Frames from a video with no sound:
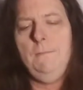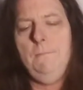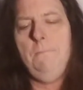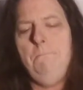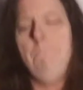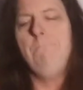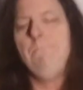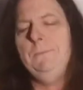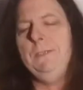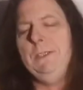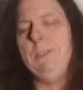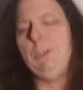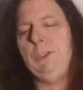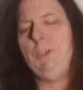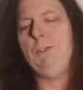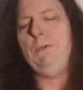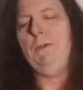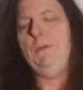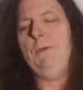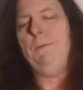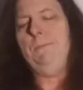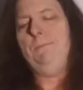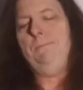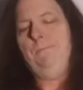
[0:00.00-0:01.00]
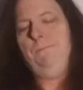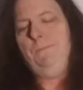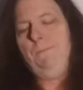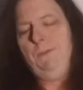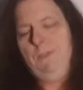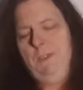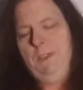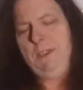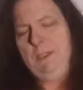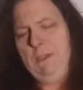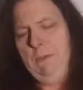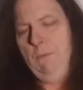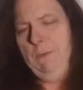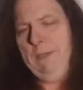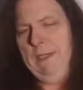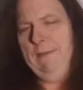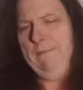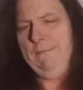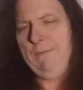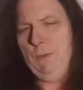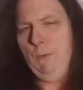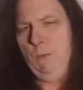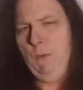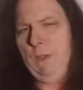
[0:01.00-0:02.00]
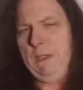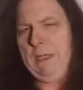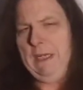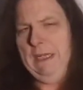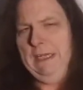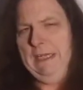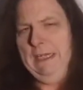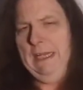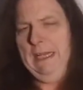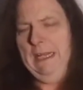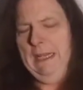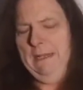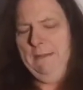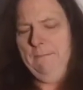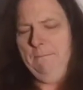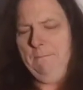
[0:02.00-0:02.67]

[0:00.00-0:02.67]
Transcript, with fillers: That's true. So we have to work on that.